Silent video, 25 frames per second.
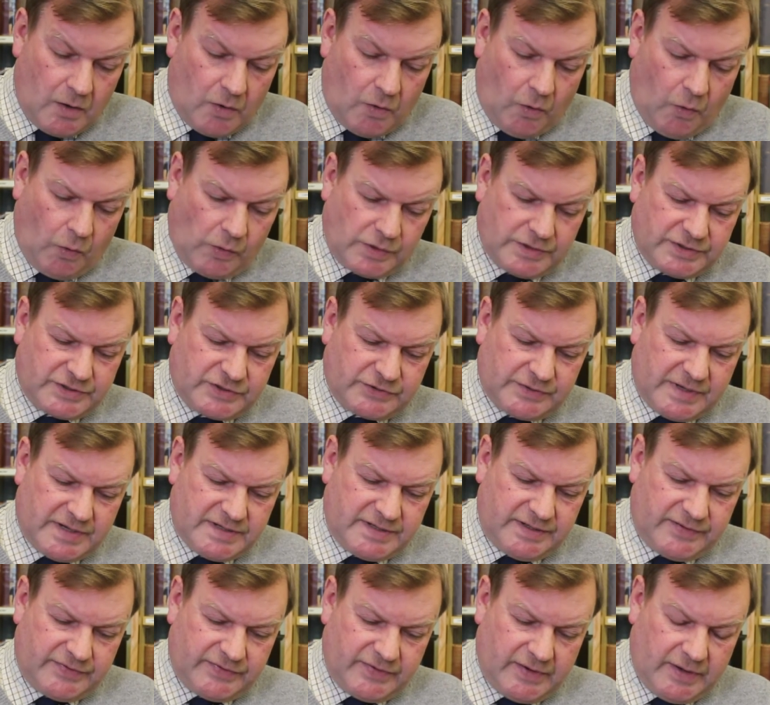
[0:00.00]
August
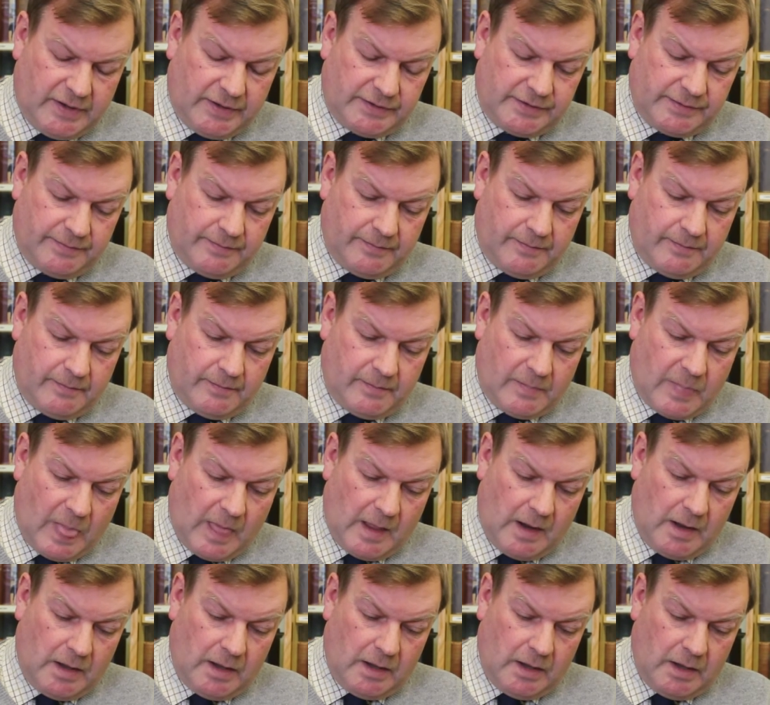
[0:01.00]
23rd,
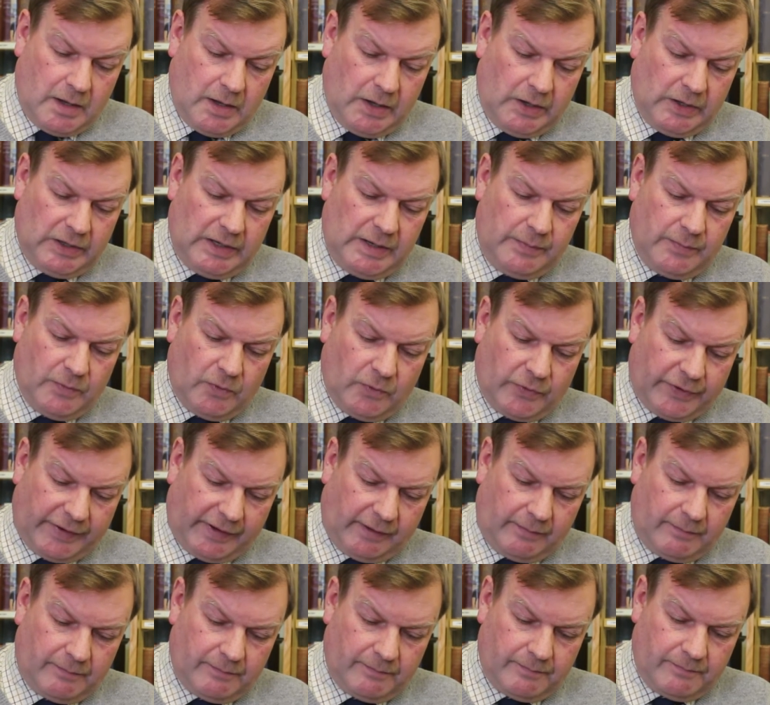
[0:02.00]
early
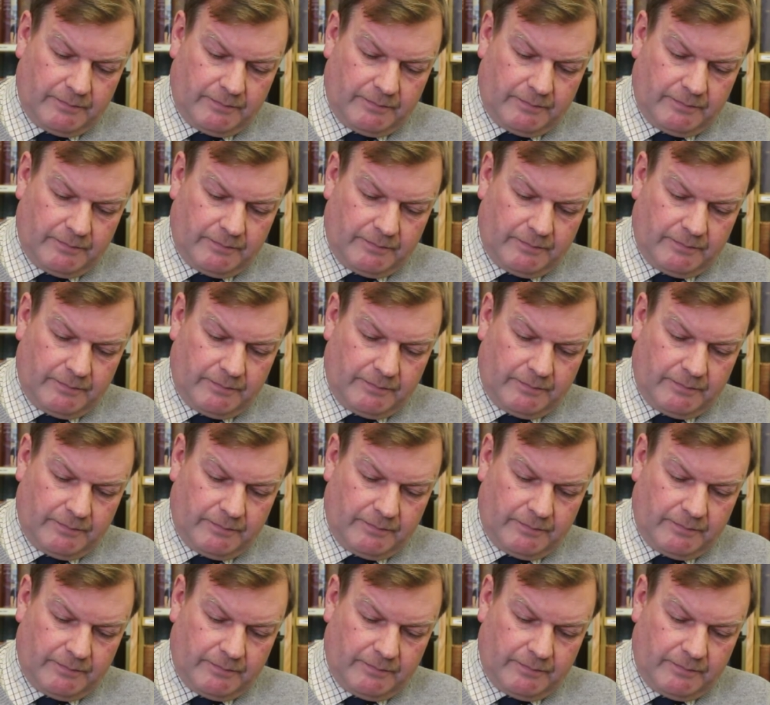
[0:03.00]
morning.